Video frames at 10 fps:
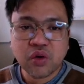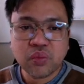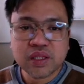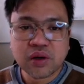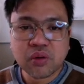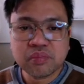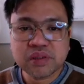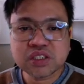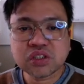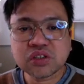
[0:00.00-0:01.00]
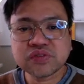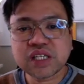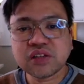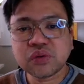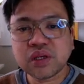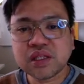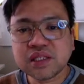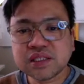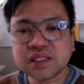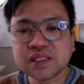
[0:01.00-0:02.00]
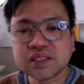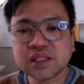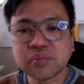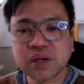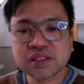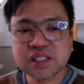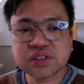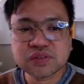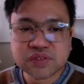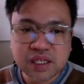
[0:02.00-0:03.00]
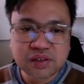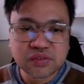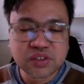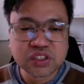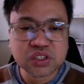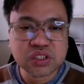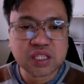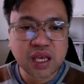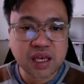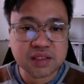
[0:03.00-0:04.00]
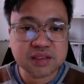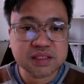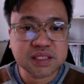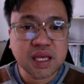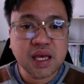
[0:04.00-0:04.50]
With the completion of cytokinesis, the process of cell division ends,